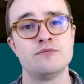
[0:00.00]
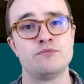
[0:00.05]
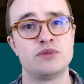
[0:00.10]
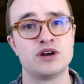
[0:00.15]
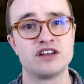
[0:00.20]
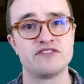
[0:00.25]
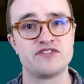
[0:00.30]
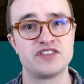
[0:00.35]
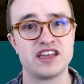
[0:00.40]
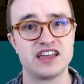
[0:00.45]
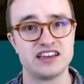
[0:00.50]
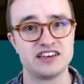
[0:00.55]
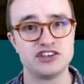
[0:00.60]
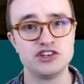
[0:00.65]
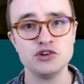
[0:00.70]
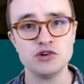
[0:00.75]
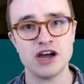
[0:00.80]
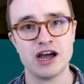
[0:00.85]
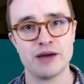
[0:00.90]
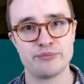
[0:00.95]
But if they
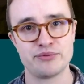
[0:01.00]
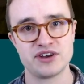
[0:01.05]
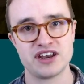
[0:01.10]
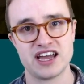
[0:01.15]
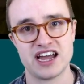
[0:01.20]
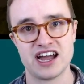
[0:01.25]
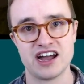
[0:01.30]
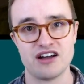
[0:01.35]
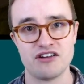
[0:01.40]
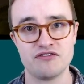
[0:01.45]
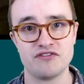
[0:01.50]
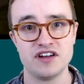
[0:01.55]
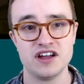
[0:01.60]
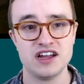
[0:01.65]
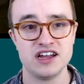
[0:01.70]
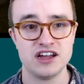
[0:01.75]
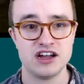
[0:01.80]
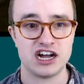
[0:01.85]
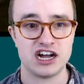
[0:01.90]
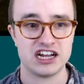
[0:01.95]
do happen to have
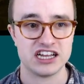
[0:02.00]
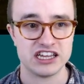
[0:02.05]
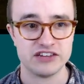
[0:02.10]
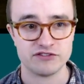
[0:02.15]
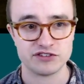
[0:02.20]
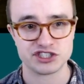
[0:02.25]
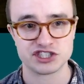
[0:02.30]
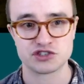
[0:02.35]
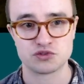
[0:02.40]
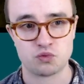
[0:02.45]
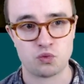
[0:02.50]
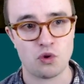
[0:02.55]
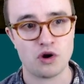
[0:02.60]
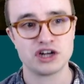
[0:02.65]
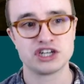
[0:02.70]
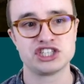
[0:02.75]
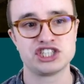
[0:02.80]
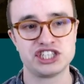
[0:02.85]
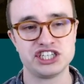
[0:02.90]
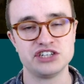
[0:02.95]
even just
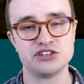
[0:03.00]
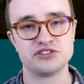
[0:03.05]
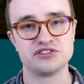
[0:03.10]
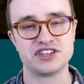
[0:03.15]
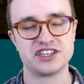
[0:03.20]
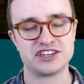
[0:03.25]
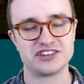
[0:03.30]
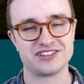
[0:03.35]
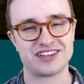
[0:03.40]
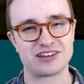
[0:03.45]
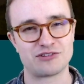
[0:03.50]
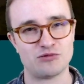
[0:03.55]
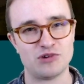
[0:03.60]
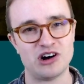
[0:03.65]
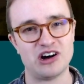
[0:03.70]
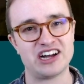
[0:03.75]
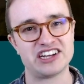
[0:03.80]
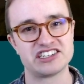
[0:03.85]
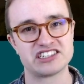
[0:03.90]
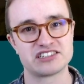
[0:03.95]
1 shield, then you're like,
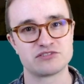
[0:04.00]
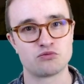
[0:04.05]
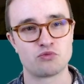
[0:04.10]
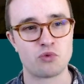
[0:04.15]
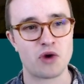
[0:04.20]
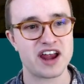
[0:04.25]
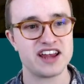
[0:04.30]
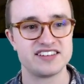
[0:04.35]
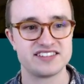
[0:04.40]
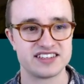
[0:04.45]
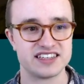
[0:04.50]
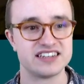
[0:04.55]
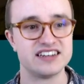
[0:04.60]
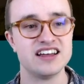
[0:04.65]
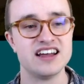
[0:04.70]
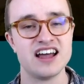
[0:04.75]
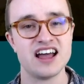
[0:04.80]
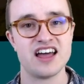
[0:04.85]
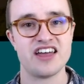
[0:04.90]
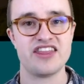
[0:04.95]
well, I just
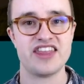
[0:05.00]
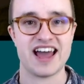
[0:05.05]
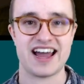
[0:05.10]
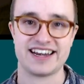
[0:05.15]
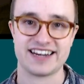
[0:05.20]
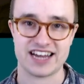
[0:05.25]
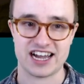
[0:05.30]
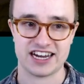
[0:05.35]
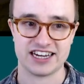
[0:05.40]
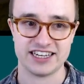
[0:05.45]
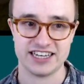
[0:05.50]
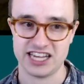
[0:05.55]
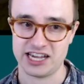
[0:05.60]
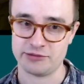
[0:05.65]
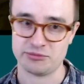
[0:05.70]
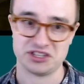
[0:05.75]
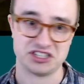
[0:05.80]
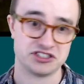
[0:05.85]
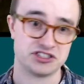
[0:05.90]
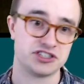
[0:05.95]
wasted that 9
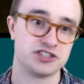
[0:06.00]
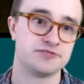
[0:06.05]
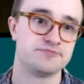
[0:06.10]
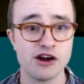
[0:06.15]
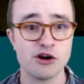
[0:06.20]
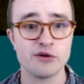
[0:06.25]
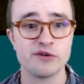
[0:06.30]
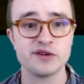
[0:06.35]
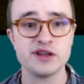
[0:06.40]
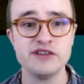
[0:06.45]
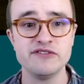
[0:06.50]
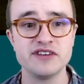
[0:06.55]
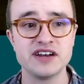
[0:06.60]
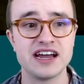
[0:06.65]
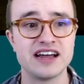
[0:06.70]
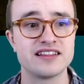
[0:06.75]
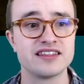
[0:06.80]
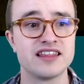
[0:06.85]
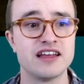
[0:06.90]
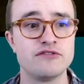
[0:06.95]
damage. However, even
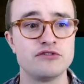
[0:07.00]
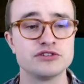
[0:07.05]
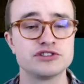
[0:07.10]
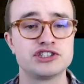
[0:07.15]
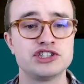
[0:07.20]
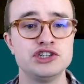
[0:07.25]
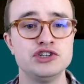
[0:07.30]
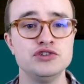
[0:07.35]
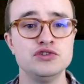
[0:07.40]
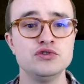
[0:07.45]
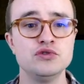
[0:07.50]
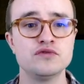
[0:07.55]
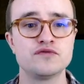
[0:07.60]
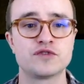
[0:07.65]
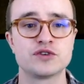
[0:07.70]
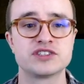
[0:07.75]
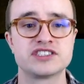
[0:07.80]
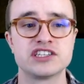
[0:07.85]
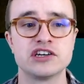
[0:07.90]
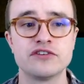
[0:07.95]
at level 2
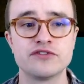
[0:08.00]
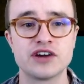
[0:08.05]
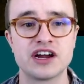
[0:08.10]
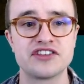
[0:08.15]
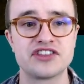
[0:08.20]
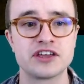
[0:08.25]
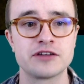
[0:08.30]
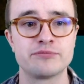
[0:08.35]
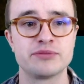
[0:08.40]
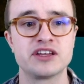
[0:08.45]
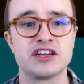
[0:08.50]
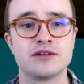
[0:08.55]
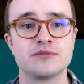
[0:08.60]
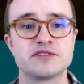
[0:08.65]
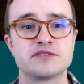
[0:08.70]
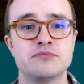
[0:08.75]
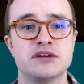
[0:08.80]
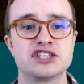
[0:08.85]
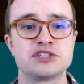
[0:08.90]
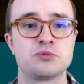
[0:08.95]
for silver, I think
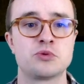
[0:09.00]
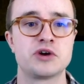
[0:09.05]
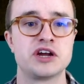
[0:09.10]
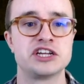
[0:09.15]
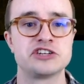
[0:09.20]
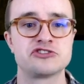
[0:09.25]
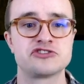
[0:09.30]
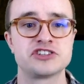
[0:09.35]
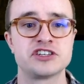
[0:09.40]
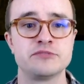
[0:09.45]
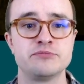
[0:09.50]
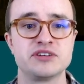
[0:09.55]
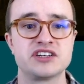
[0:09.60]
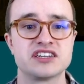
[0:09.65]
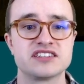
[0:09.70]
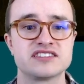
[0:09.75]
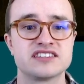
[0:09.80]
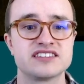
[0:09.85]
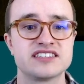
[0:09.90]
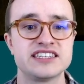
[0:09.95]
becomes much more interesting
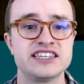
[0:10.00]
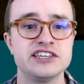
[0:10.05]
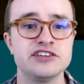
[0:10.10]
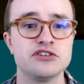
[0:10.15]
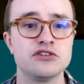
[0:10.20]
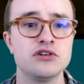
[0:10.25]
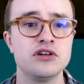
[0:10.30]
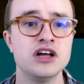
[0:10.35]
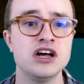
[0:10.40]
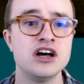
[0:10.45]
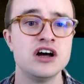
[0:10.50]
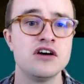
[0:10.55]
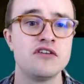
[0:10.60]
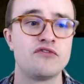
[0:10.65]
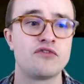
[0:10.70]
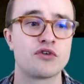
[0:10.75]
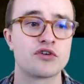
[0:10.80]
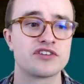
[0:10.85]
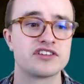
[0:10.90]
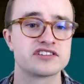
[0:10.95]
because this heal
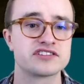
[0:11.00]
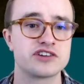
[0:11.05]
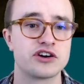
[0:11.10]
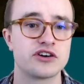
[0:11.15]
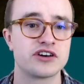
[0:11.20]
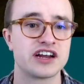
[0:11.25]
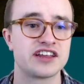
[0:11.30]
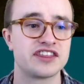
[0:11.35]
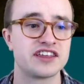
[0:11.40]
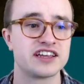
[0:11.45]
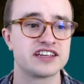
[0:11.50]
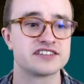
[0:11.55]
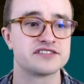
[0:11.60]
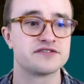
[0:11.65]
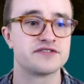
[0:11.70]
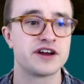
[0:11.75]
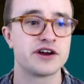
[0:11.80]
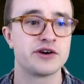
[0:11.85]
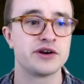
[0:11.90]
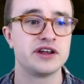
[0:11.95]
for this card I think is
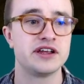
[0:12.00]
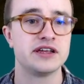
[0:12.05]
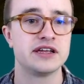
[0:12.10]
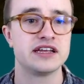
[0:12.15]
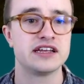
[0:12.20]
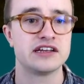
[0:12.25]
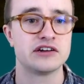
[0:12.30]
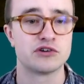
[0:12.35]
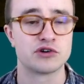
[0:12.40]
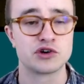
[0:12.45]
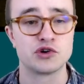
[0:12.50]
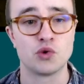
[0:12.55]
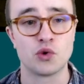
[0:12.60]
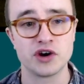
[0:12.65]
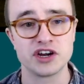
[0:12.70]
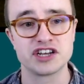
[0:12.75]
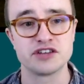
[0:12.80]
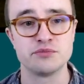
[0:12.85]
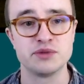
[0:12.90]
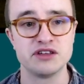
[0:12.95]

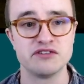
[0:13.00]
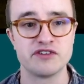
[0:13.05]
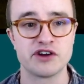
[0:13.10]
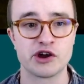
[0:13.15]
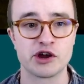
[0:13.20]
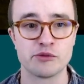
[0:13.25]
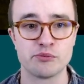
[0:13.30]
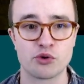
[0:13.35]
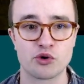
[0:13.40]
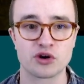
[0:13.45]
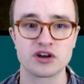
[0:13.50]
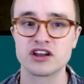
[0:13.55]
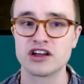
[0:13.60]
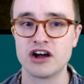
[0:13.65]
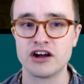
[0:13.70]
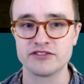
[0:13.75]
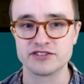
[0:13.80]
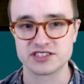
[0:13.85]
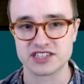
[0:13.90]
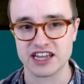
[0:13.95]
going to be very important.
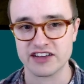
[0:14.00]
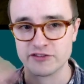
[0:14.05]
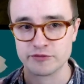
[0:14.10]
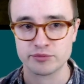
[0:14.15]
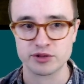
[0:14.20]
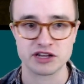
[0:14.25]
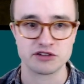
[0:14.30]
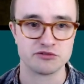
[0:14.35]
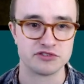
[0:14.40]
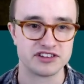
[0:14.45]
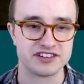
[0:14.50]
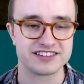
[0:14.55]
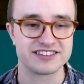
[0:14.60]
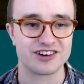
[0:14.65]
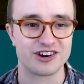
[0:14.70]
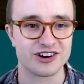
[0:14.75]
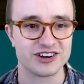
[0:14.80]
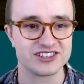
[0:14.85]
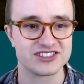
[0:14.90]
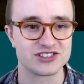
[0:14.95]
Obviously, I haven't played with this
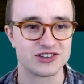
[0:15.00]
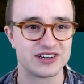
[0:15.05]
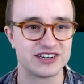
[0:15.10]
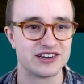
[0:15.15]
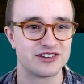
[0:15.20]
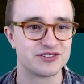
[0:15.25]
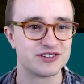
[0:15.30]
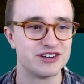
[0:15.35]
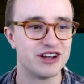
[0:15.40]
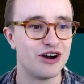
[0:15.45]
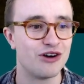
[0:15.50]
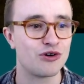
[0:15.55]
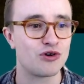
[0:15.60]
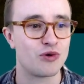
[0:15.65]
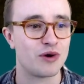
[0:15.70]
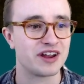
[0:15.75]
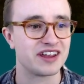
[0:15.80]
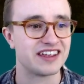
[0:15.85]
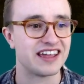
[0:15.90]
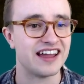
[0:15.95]
card, so I don't know
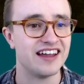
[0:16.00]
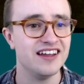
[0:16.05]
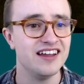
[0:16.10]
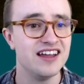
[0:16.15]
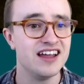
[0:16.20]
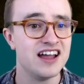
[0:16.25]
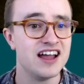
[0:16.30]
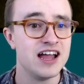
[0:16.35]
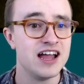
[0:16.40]
quite yet.